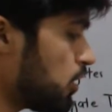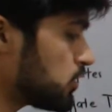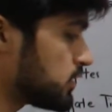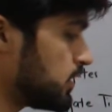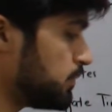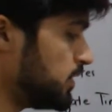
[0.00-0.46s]

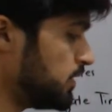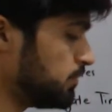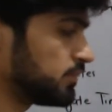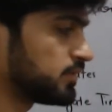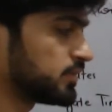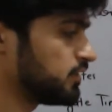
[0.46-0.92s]
the beam,
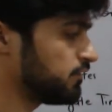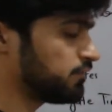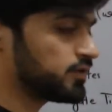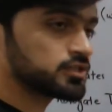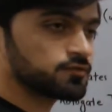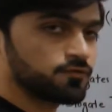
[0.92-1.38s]
the
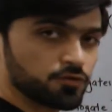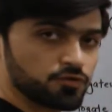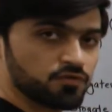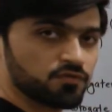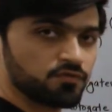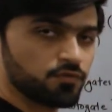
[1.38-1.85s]
first
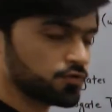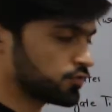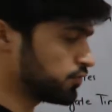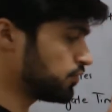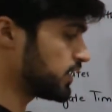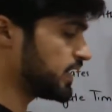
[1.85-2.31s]

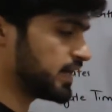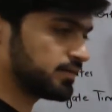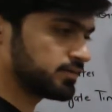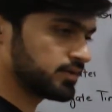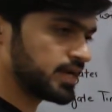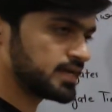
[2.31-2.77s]
photo gate,
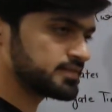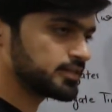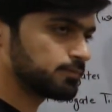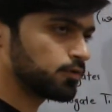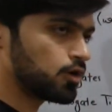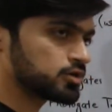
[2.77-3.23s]
as it
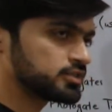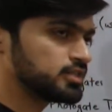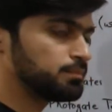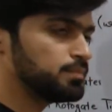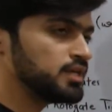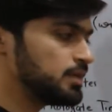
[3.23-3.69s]
blocks the
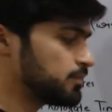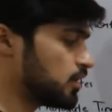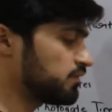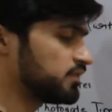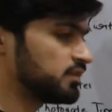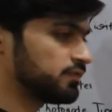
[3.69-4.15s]
beam
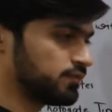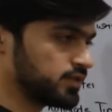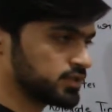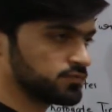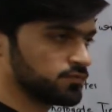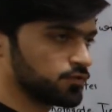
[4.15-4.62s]
of the
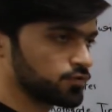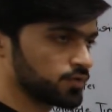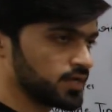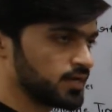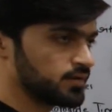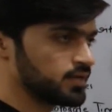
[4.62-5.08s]
first photo
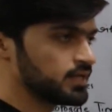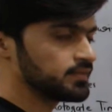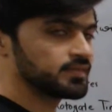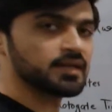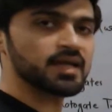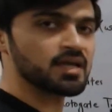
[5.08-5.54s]
gate,
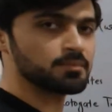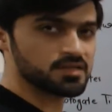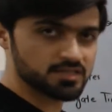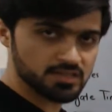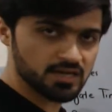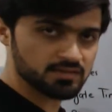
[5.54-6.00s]
the timer
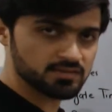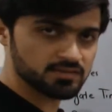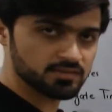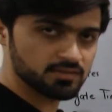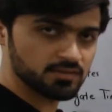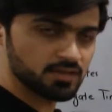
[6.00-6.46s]
starts.
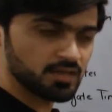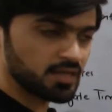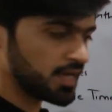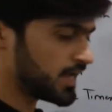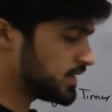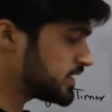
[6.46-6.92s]

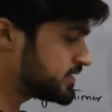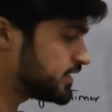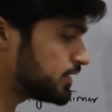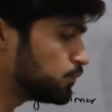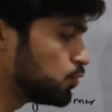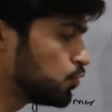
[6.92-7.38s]
And as
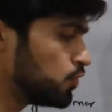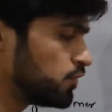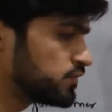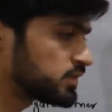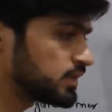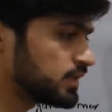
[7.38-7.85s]
it
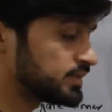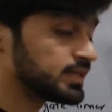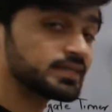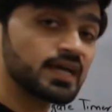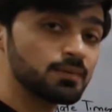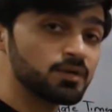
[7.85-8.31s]
moves, the
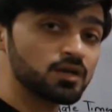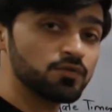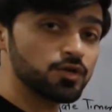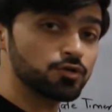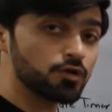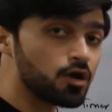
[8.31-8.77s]
timer
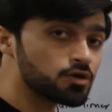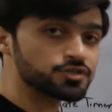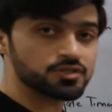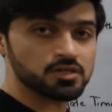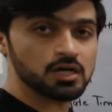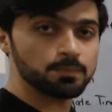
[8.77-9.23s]
will not
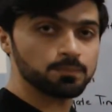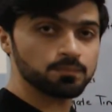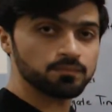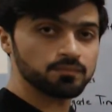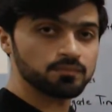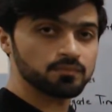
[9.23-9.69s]
stop,
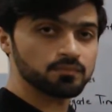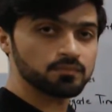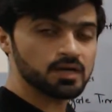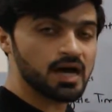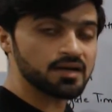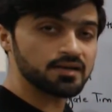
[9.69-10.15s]

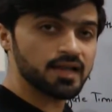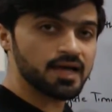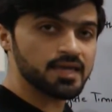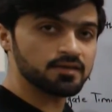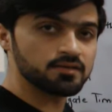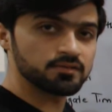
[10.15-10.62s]

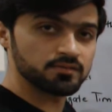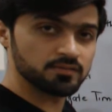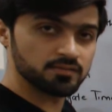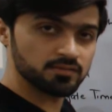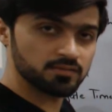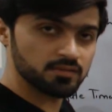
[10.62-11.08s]
unlike
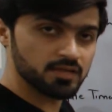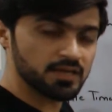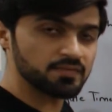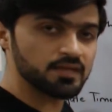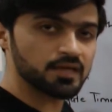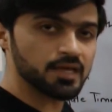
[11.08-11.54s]

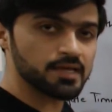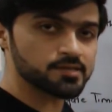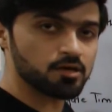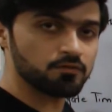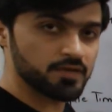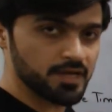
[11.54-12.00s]
in the case
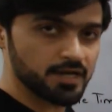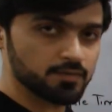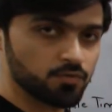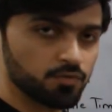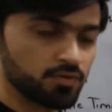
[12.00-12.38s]
of gate mode.